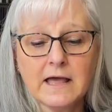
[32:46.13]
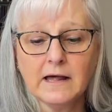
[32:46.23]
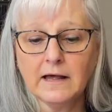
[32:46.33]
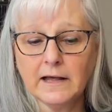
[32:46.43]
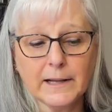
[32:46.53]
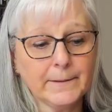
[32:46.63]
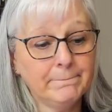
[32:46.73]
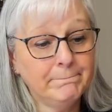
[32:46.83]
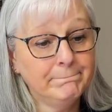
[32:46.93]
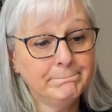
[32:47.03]

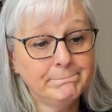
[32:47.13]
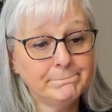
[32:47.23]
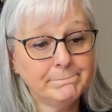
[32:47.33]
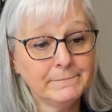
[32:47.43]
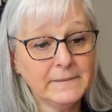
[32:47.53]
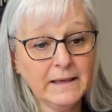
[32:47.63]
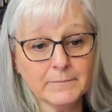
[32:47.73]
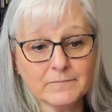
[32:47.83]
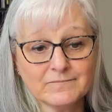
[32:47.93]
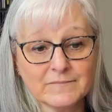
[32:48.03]

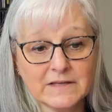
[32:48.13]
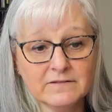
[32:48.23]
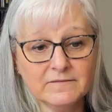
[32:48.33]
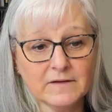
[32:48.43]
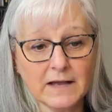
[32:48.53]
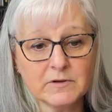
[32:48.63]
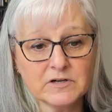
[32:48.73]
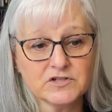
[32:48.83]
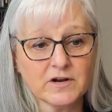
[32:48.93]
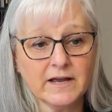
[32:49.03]
Yep. If I'm going
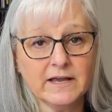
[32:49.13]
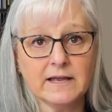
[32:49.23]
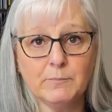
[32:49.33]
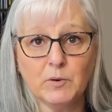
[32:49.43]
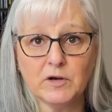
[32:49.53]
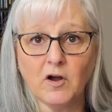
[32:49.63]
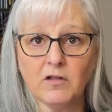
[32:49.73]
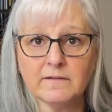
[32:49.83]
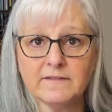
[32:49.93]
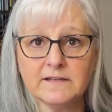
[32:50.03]
to try and put
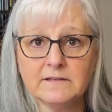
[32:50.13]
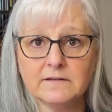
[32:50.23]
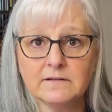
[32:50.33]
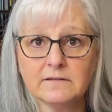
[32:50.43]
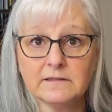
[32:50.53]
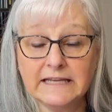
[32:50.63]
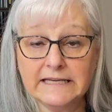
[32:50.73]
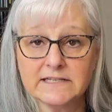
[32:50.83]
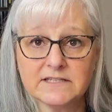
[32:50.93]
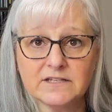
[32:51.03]
all of the
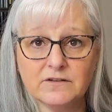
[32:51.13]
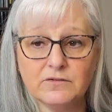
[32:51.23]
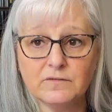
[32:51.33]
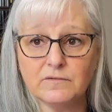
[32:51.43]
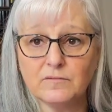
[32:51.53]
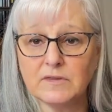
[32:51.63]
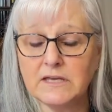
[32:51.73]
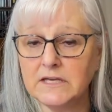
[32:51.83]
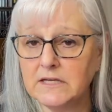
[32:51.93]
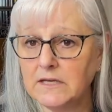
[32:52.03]
links to
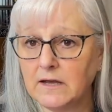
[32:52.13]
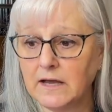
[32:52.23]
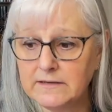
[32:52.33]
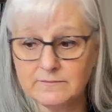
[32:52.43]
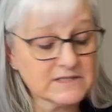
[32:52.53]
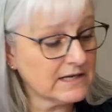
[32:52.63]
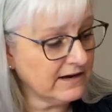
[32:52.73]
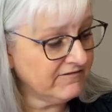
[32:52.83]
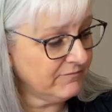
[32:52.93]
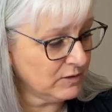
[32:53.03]
the items that
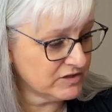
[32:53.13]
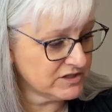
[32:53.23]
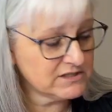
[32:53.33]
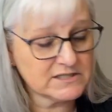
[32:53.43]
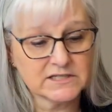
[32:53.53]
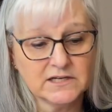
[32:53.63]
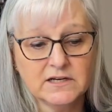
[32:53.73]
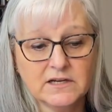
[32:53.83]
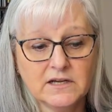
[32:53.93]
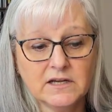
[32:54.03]
I've purchased
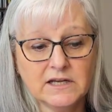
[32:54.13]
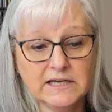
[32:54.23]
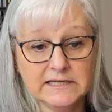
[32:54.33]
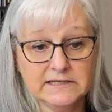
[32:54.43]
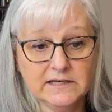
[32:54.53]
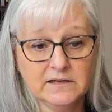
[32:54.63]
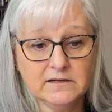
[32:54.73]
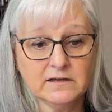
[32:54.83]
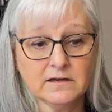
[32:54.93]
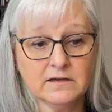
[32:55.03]
in,
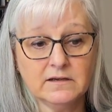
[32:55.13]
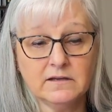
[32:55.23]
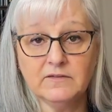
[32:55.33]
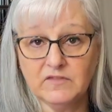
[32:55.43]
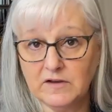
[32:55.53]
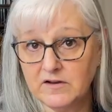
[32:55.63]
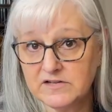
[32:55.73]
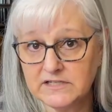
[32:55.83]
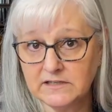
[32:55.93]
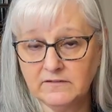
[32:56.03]
if they are
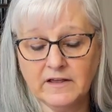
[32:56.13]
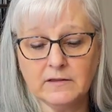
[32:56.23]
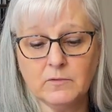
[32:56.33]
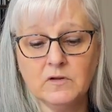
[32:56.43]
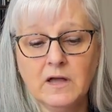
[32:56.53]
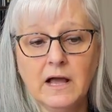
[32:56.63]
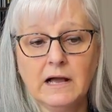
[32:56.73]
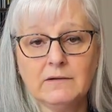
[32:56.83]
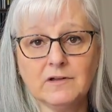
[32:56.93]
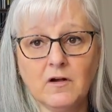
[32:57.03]
still available.
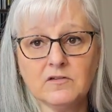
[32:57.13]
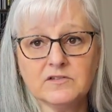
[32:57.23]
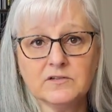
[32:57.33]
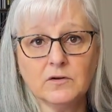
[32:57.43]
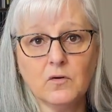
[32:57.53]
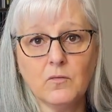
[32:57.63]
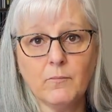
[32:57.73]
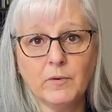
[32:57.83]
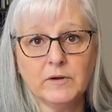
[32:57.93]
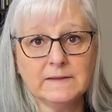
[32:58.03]
I will also
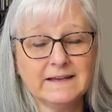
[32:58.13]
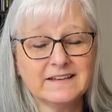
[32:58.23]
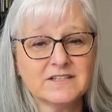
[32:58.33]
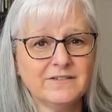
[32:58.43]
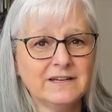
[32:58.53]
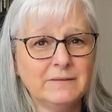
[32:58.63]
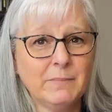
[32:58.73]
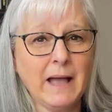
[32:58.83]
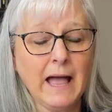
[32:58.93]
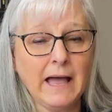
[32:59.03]
put links to any
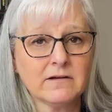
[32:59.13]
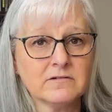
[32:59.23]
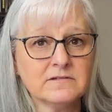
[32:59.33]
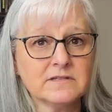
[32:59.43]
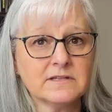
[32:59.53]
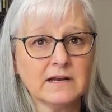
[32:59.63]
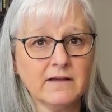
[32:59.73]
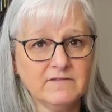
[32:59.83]
patterns that I've